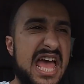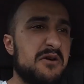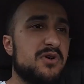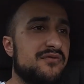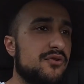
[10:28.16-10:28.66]

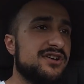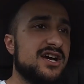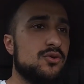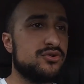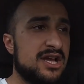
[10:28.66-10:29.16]

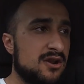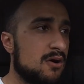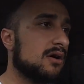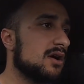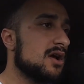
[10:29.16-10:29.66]
M140i all day
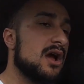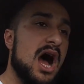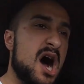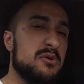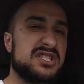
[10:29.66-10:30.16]

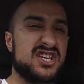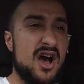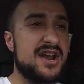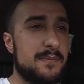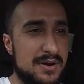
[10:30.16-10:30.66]
long. I was
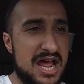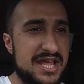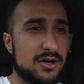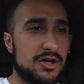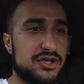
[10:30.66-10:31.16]
kind of
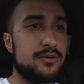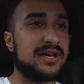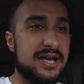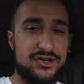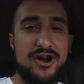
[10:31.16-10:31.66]
planning on
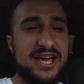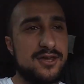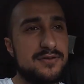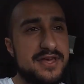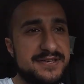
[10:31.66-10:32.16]
doing a
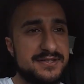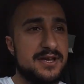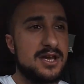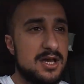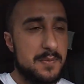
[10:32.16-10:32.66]
draggy on this,
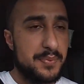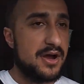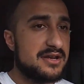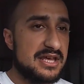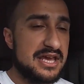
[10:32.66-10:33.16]

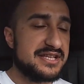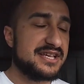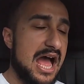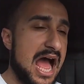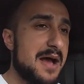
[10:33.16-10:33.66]
but
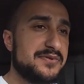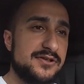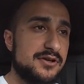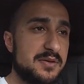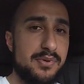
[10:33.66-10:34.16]
it's
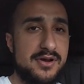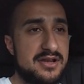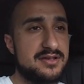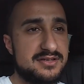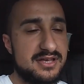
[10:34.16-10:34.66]
absolutely
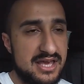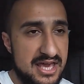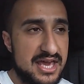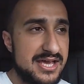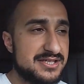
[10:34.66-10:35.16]
pointless.
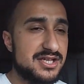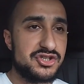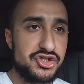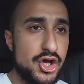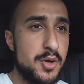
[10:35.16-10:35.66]
It is
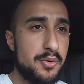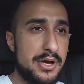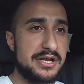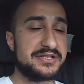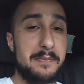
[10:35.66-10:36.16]
so
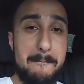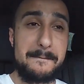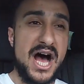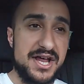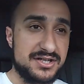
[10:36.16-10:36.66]
pointless.
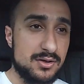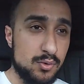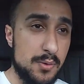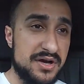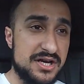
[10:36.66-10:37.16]
But
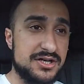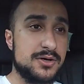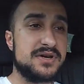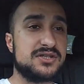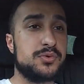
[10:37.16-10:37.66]
what we're going to
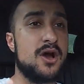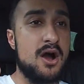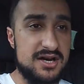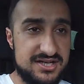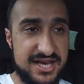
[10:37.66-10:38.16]
do is we
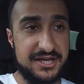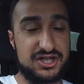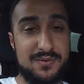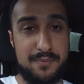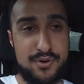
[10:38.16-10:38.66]
are going to take it
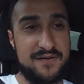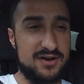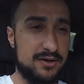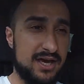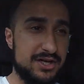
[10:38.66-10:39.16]
to my
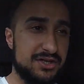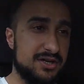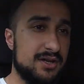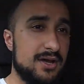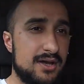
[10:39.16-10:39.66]
private
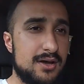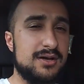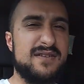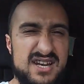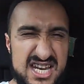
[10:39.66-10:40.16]

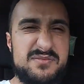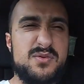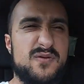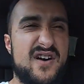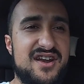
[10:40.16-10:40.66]
location, have a little
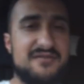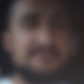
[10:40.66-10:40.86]
bit more fun.